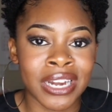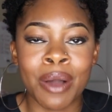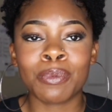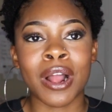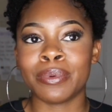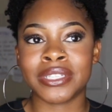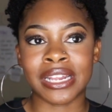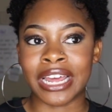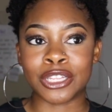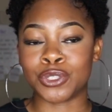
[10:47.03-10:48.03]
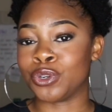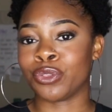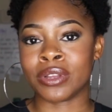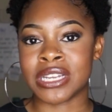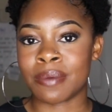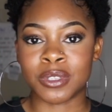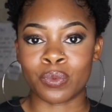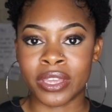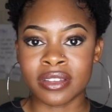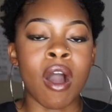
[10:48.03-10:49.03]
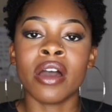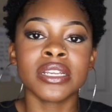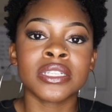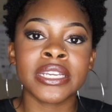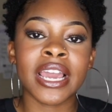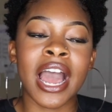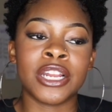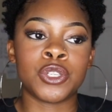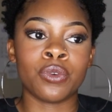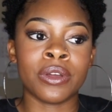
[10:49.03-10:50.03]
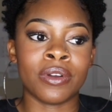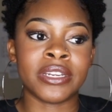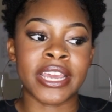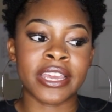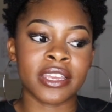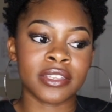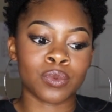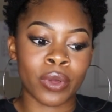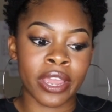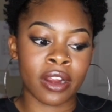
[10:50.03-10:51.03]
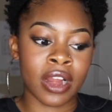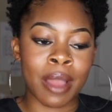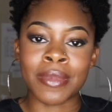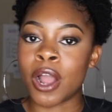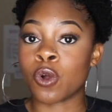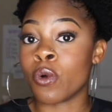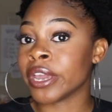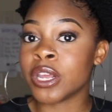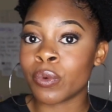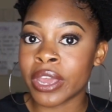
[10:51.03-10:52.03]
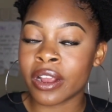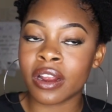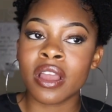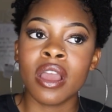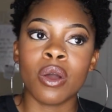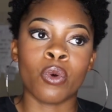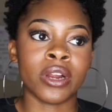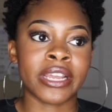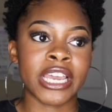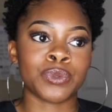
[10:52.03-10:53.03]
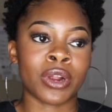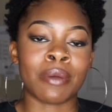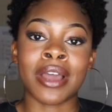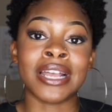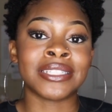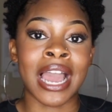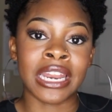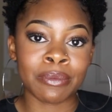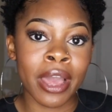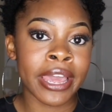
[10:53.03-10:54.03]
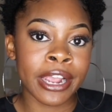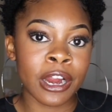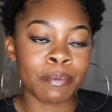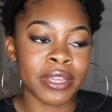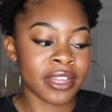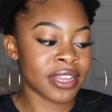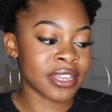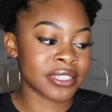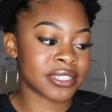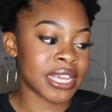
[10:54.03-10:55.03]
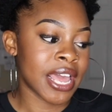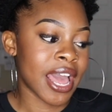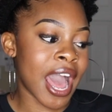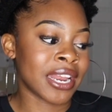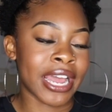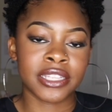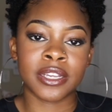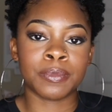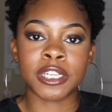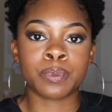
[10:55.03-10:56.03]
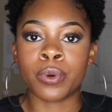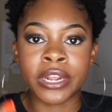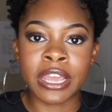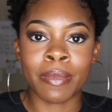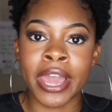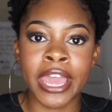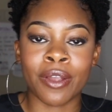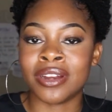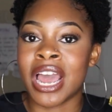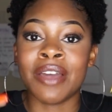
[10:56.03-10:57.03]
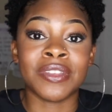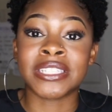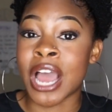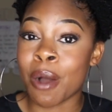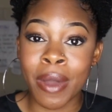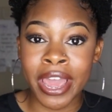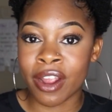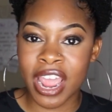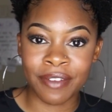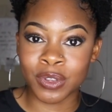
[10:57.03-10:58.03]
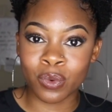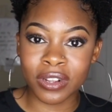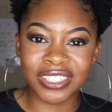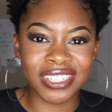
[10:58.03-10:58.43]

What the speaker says: I would probably say like 2 to 3 times a week. Honestly, I do it on days where I'm not going anywhere or days where I'm not styling my hair because I like to just put it in my hair and not have to style my hair afterwards.